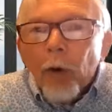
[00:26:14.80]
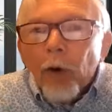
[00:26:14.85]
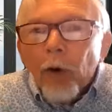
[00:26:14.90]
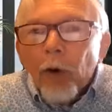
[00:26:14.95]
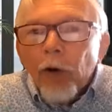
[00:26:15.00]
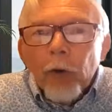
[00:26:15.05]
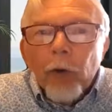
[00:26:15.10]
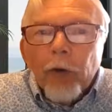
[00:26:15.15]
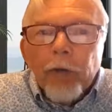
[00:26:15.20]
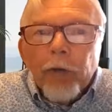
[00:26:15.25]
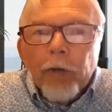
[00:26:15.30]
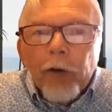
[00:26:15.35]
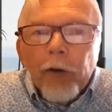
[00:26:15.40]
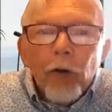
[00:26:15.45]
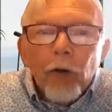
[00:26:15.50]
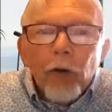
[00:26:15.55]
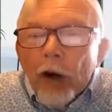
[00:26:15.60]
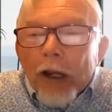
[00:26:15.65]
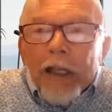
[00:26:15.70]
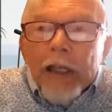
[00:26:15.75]
anybody would
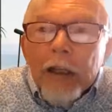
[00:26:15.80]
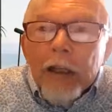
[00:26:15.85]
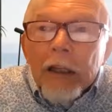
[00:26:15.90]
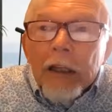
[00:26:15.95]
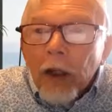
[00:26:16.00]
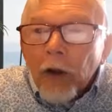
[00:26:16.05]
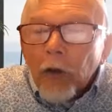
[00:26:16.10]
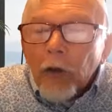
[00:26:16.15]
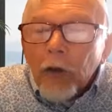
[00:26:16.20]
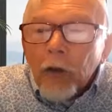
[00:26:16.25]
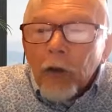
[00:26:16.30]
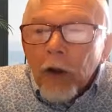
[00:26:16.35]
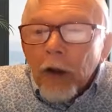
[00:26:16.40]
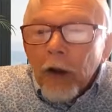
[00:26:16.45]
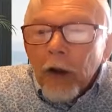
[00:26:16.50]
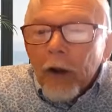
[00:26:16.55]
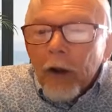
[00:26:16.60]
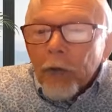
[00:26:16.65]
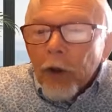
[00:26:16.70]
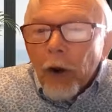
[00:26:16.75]
have agreed that,
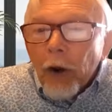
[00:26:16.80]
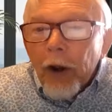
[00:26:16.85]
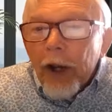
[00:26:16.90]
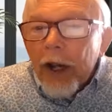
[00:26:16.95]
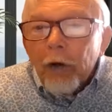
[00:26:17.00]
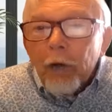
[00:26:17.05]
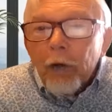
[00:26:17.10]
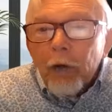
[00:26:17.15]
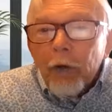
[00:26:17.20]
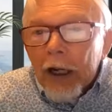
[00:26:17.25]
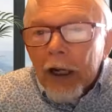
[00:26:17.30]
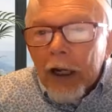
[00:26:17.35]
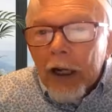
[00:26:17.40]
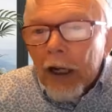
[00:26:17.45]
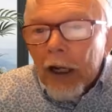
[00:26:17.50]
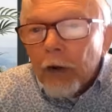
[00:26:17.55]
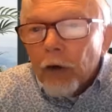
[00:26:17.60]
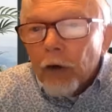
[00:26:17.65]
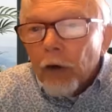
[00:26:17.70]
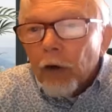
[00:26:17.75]
Hillary
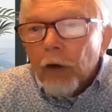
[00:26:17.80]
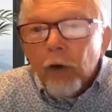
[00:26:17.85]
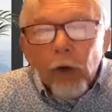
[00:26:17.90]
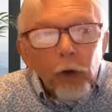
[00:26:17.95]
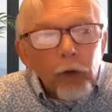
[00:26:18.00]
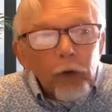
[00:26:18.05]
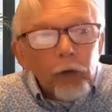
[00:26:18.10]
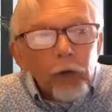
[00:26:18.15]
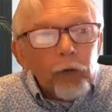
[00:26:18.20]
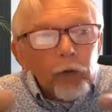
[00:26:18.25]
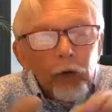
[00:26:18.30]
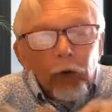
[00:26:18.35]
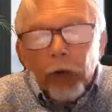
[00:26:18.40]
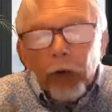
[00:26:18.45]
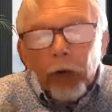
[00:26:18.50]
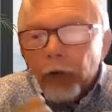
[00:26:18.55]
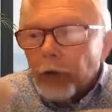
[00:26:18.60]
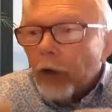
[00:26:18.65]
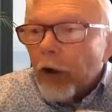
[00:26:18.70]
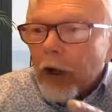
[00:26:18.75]
Clinton
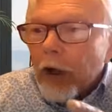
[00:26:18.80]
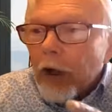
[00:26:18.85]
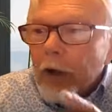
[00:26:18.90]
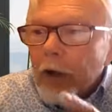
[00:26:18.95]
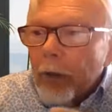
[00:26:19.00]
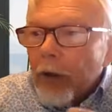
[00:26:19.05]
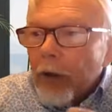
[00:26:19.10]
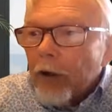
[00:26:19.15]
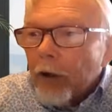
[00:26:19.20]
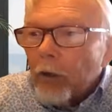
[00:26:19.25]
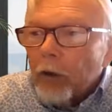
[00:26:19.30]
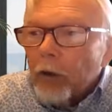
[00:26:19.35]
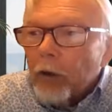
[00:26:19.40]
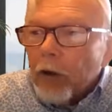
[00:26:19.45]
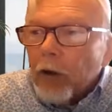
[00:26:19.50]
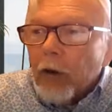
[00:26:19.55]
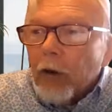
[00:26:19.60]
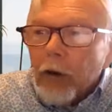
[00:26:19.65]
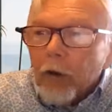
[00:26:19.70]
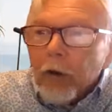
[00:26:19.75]
should have really been
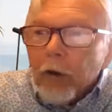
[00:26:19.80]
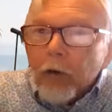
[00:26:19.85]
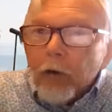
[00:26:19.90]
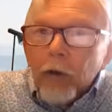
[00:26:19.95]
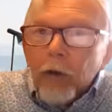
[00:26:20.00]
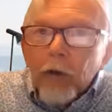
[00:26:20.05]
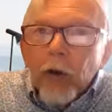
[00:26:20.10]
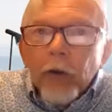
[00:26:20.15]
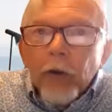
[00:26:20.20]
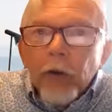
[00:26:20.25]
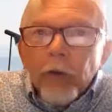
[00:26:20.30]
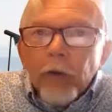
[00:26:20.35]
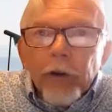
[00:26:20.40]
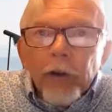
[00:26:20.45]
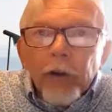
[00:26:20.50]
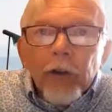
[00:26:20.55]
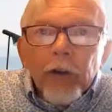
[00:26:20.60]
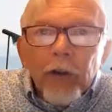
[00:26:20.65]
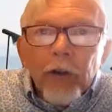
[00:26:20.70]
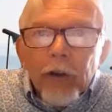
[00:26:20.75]
using the
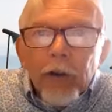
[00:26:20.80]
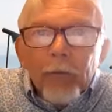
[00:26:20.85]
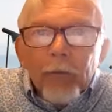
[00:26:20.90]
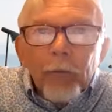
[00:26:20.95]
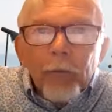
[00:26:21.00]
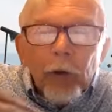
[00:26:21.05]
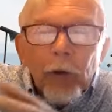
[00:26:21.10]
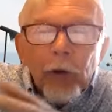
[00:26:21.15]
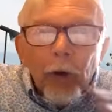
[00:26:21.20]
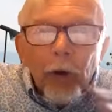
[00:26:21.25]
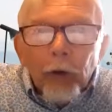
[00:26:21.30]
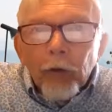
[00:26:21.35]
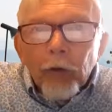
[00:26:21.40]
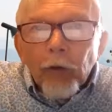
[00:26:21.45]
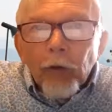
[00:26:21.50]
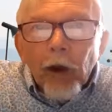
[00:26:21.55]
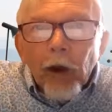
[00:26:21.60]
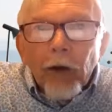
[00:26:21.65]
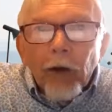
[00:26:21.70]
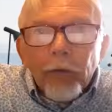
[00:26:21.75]
server,
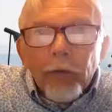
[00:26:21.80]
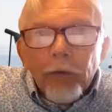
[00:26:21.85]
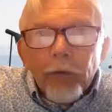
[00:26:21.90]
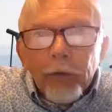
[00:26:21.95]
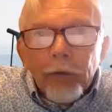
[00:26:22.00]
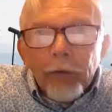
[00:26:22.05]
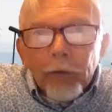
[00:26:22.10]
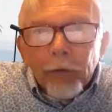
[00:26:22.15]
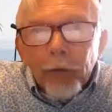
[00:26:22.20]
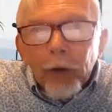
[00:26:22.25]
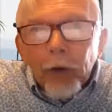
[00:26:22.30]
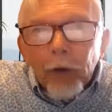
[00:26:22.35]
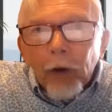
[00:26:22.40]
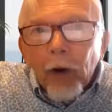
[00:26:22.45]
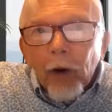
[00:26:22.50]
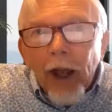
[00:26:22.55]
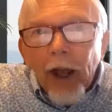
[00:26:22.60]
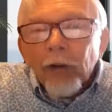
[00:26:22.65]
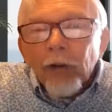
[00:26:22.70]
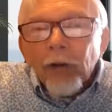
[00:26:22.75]
stuff,
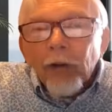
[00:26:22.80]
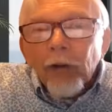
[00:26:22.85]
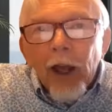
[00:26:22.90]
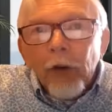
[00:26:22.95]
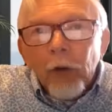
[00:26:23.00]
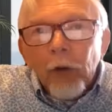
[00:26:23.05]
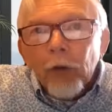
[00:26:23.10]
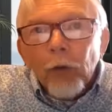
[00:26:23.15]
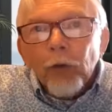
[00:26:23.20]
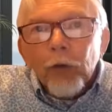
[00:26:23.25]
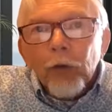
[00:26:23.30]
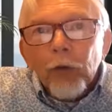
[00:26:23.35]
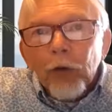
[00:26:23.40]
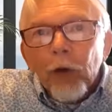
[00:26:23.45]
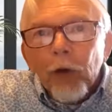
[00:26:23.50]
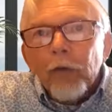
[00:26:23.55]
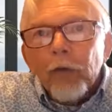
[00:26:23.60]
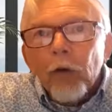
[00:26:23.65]
had her own